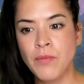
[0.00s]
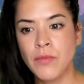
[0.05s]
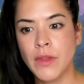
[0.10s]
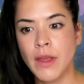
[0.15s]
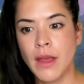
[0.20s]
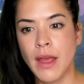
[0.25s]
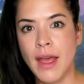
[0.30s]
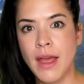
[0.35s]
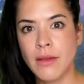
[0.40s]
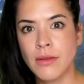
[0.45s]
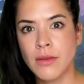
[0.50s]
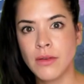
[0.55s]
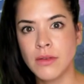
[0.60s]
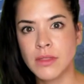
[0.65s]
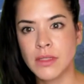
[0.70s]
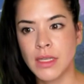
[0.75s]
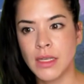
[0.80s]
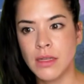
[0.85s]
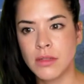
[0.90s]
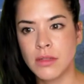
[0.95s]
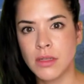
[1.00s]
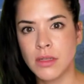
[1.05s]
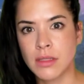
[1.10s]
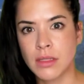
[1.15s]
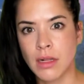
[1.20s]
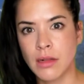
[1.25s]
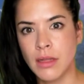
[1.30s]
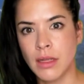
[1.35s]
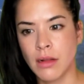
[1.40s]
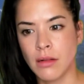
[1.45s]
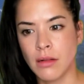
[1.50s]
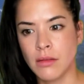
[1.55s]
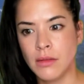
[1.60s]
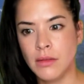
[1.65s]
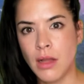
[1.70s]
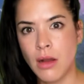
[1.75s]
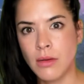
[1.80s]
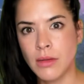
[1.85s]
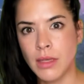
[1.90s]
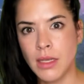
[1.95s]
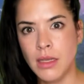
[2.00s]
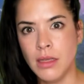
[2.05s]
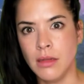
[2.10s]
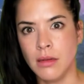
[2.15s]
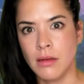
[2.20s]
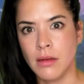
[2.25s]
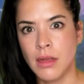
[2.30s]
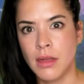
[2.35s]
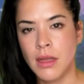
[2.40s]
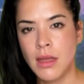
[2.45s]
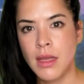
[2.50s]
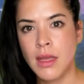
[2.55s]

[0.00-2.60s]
the hackers can just click login.